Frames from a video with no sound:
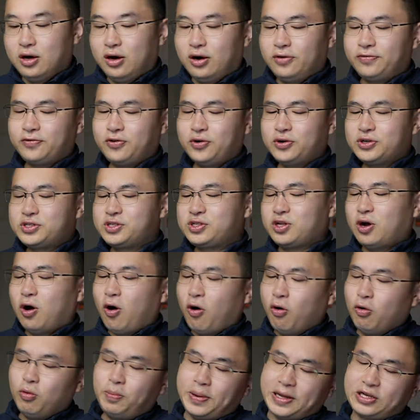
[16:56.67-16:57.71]
Of course, the
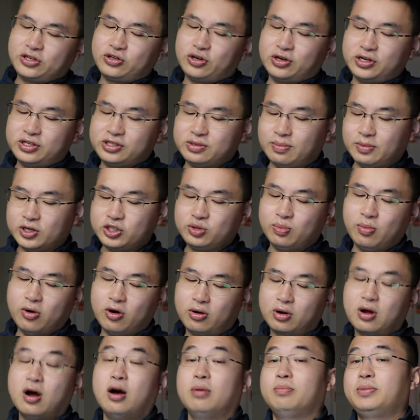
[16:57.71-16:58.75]
whole picture is much
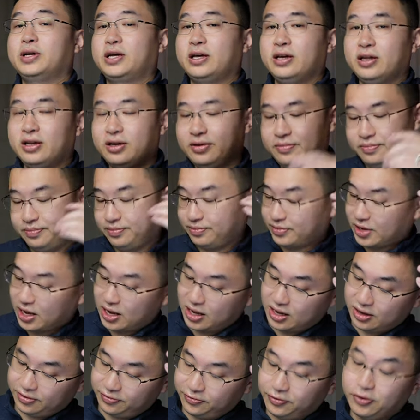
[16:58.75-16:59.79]
more complicated.
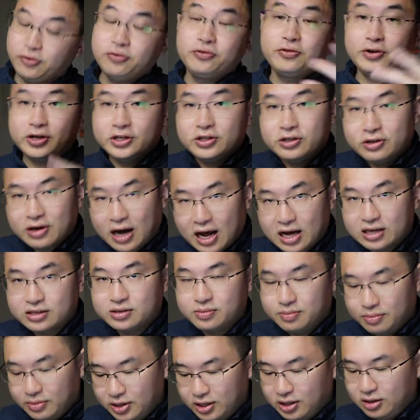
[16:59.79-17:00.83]
Feel free to
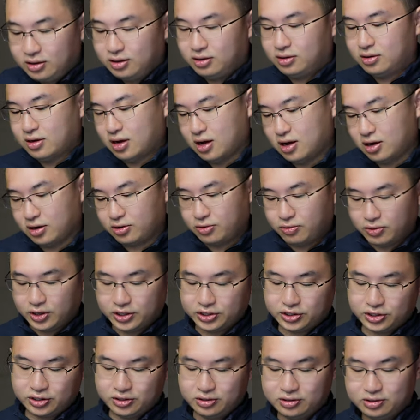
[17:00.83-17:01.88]
ask me
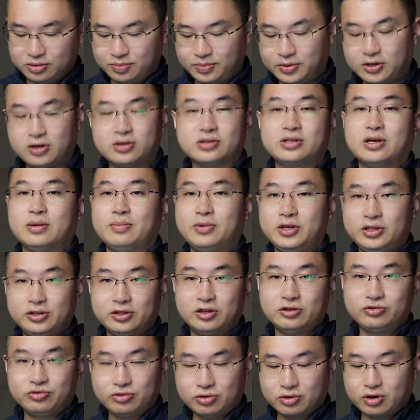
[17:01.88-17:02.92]
questions, because I'm an
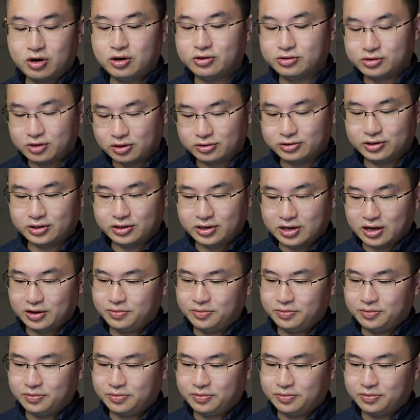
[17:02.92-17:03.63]
industrial consultant.